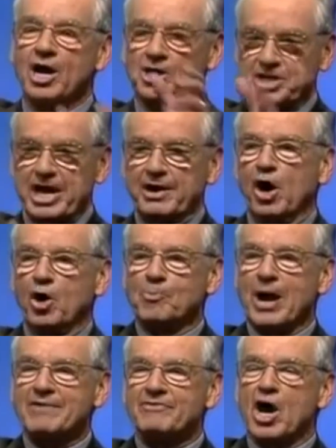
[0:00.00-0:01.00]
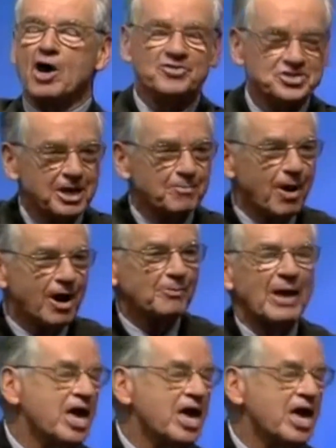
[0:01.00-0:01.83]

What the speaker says: She had her own private office and parking place.